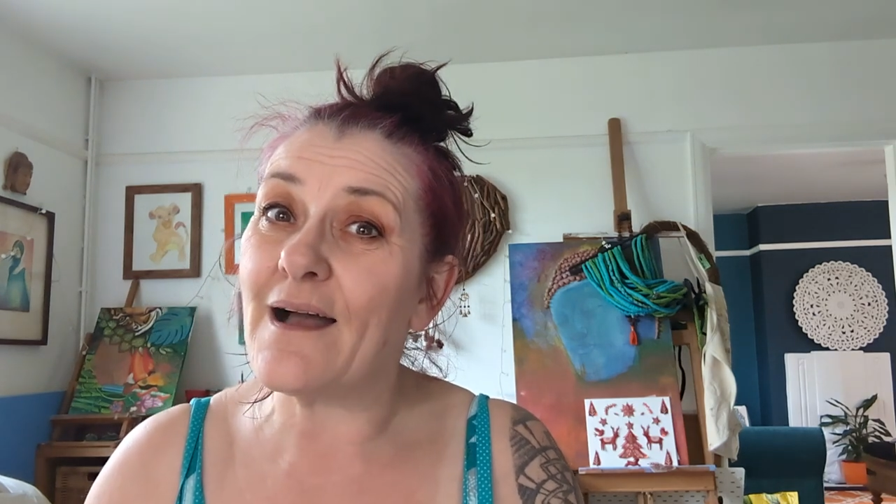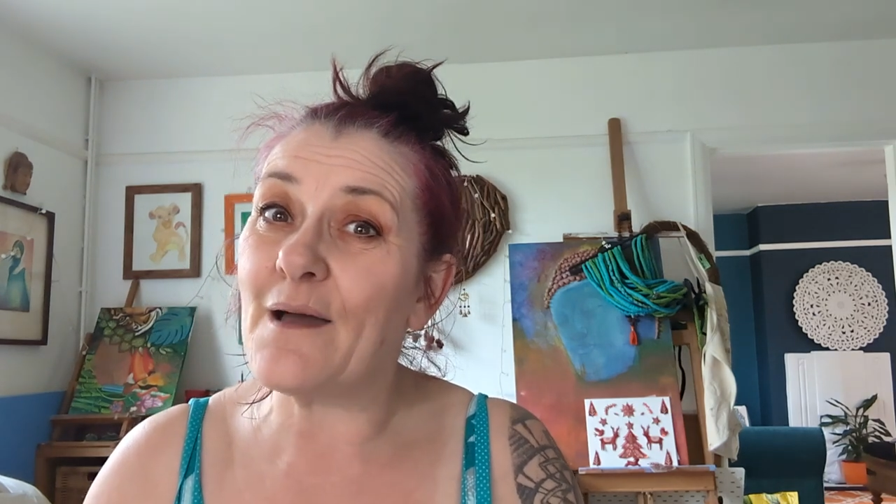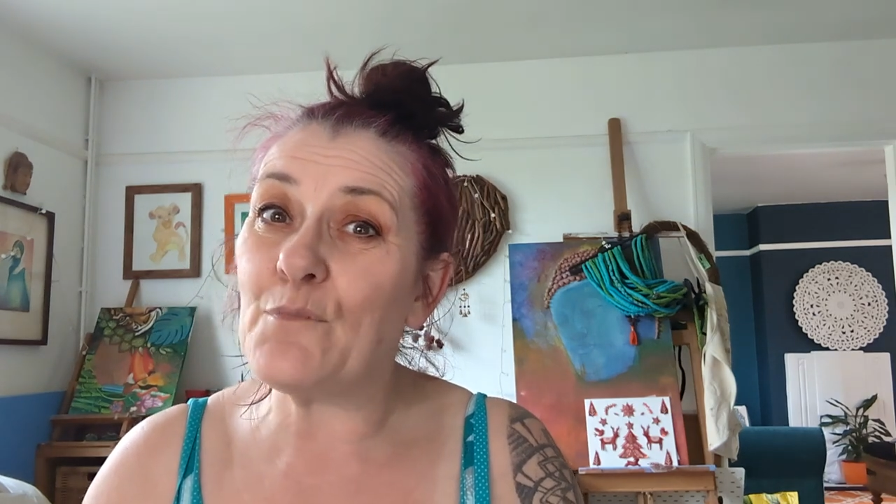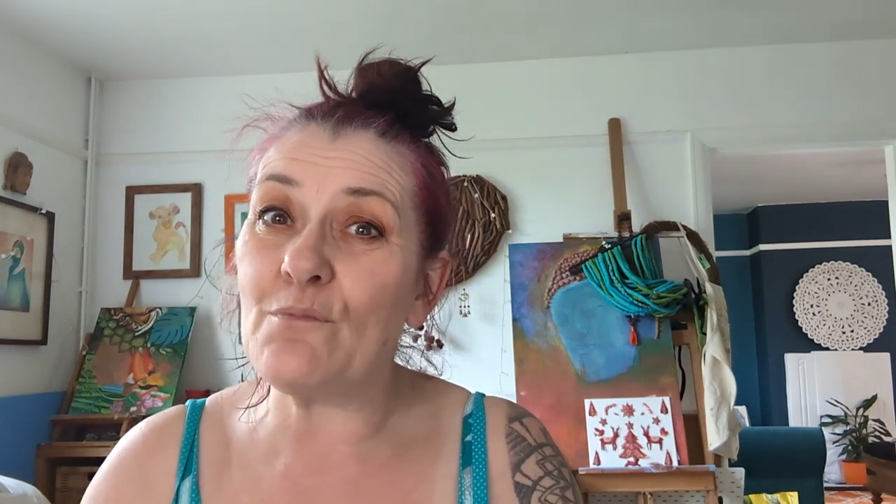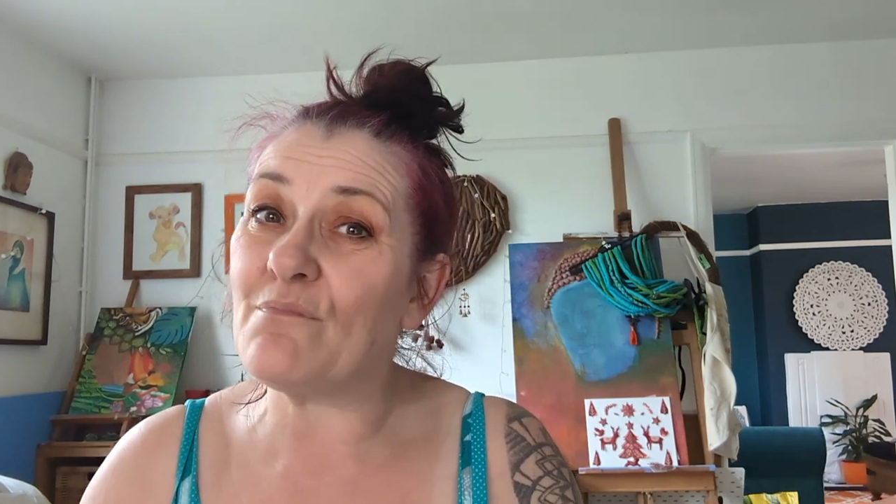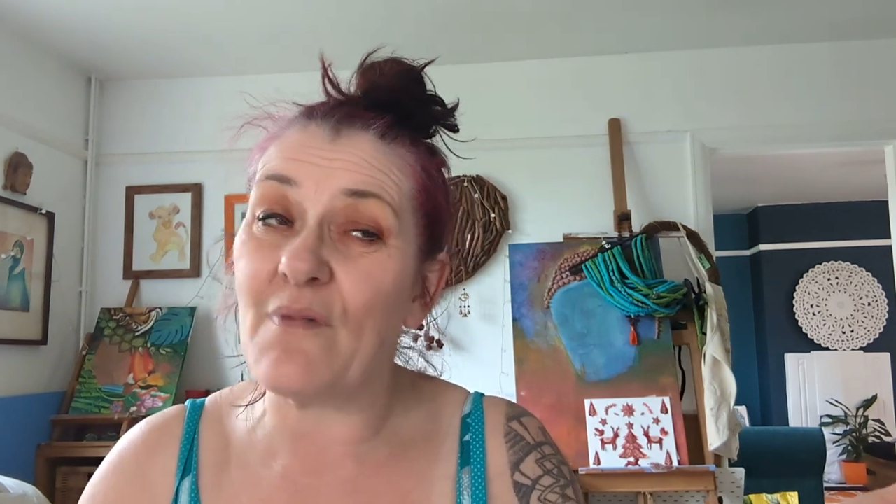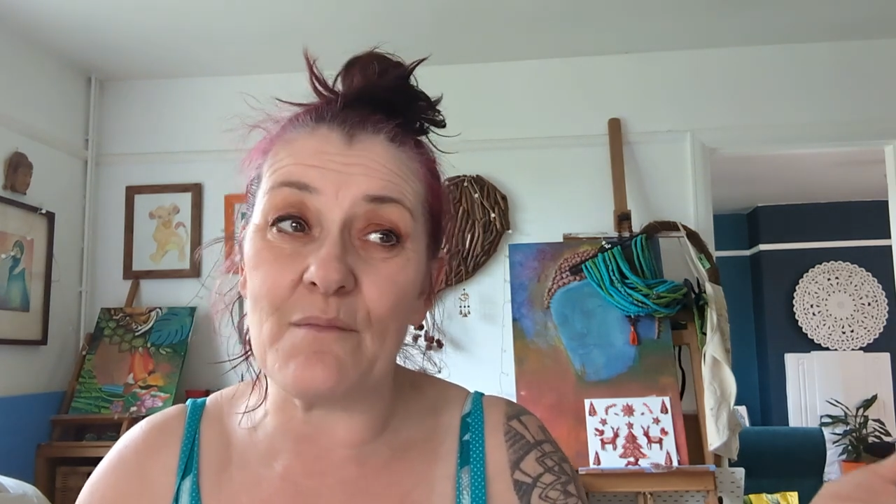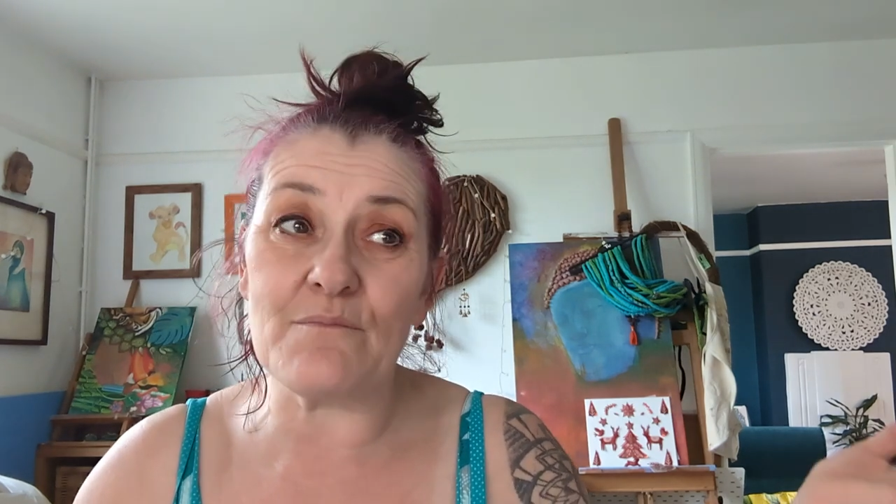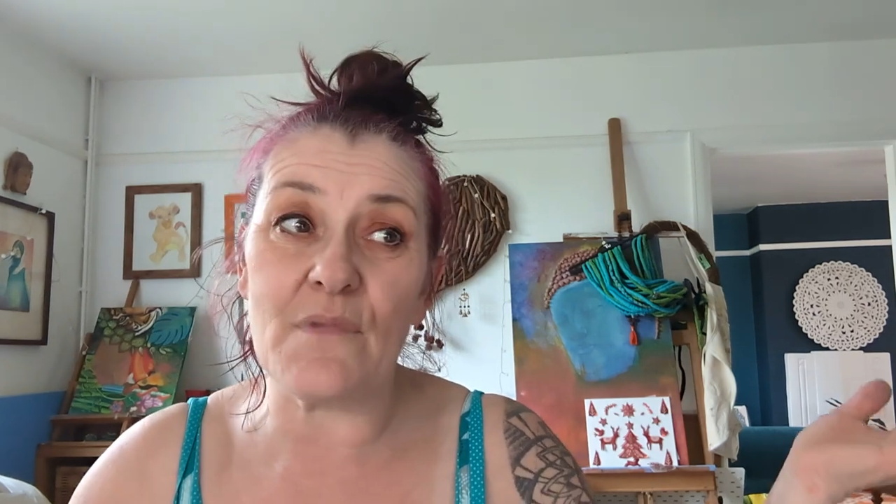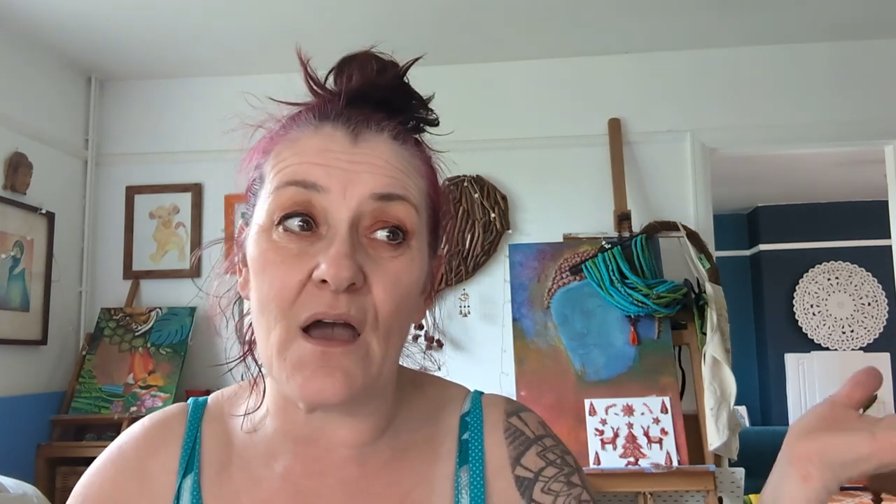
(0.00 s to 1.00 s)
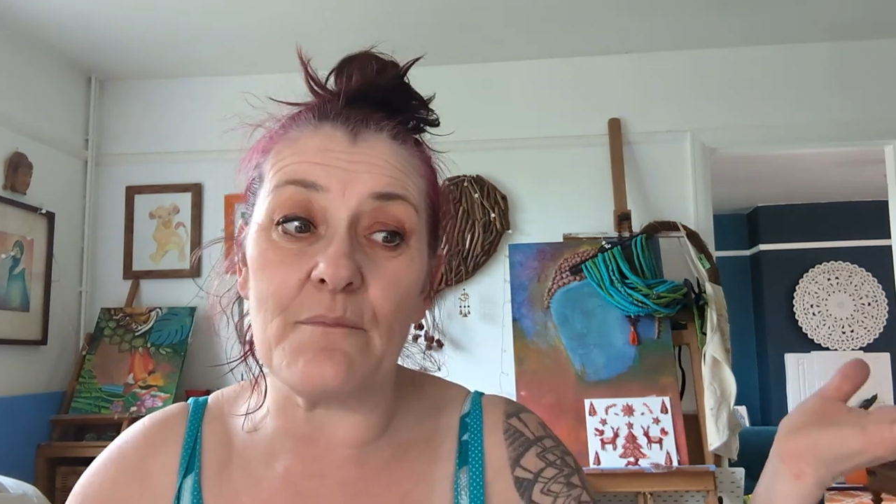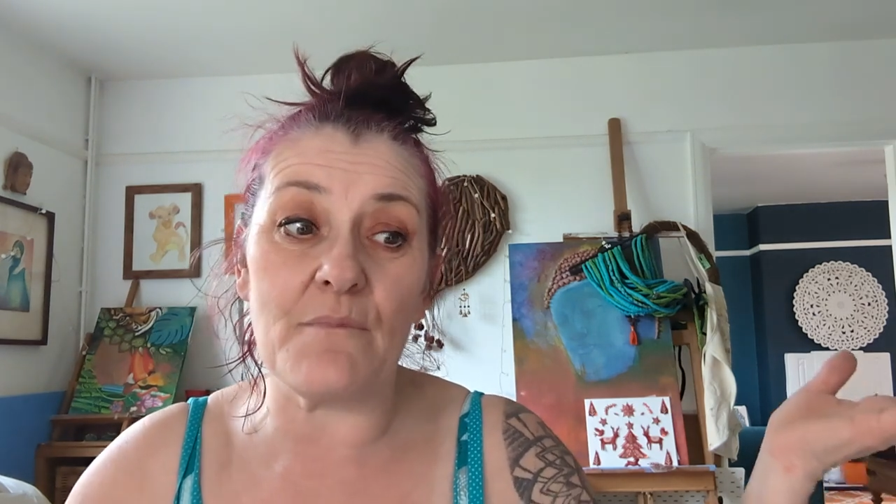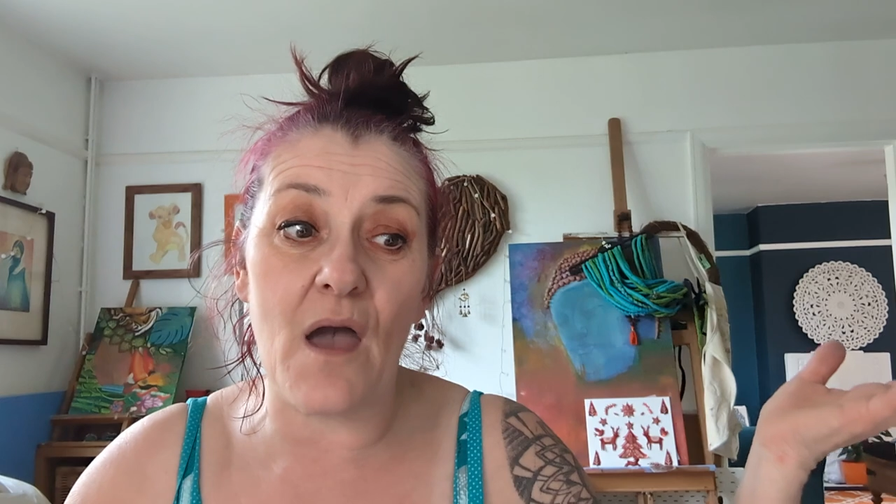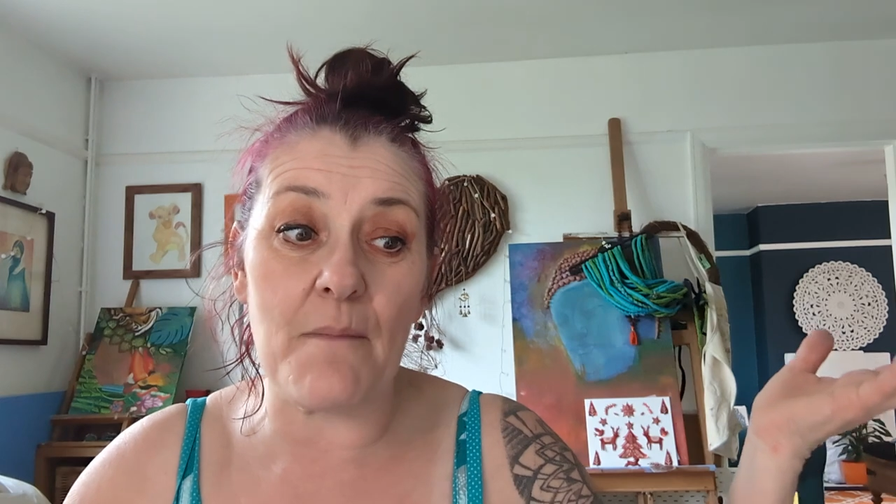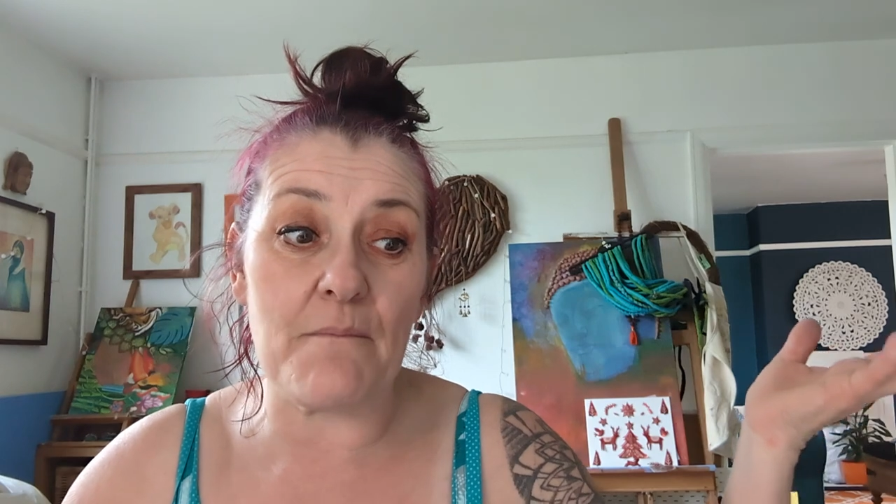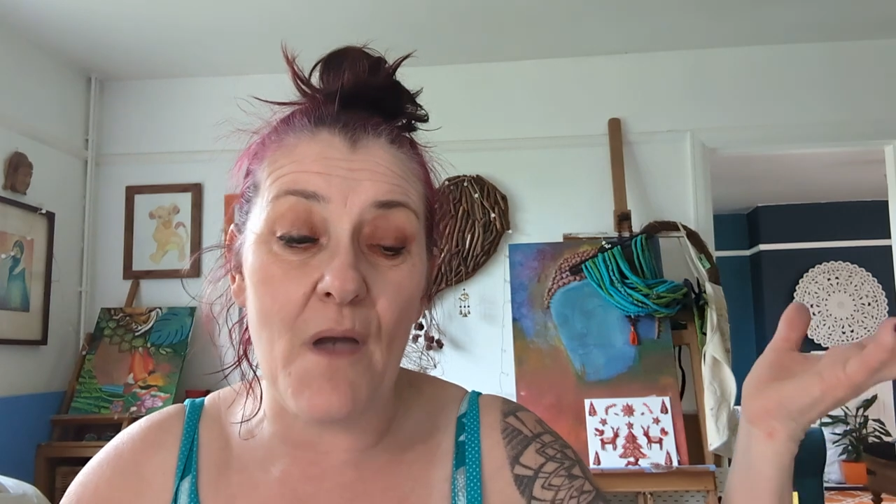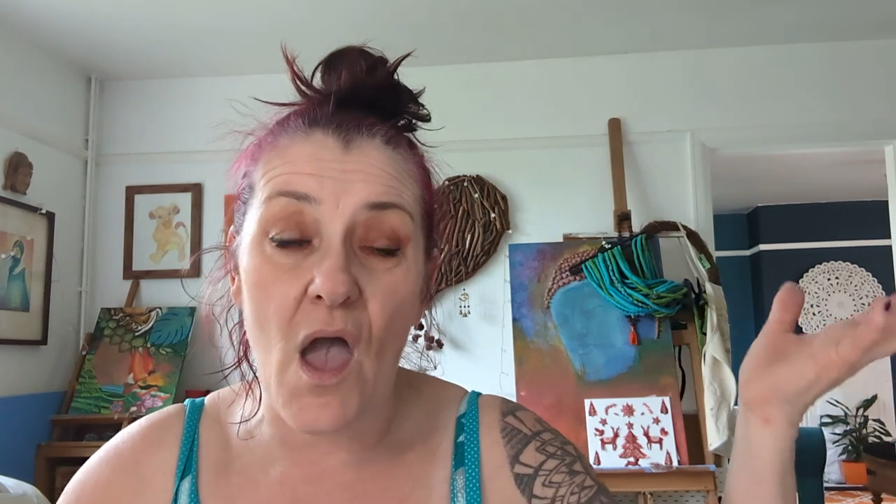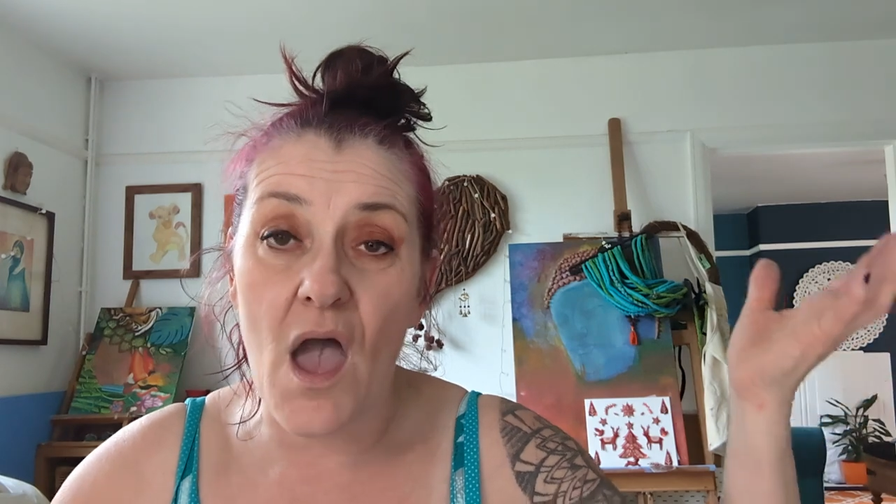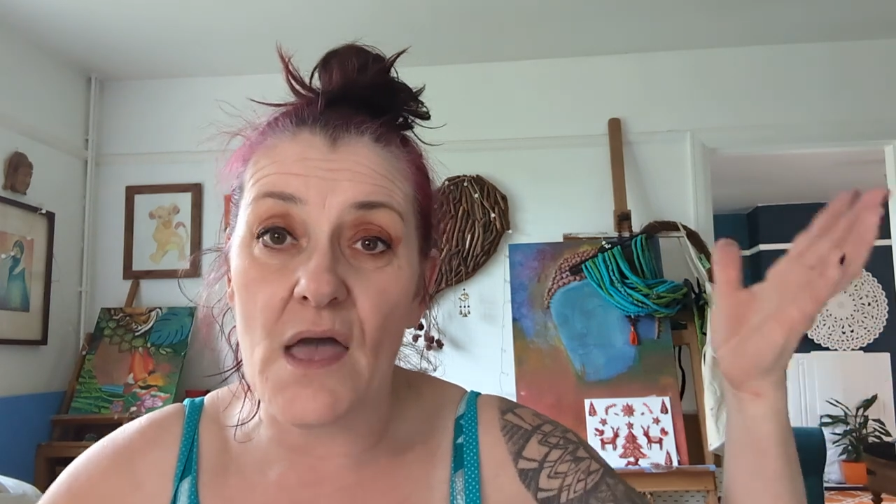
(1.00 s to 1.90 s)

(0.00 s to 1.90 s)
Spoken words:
I'm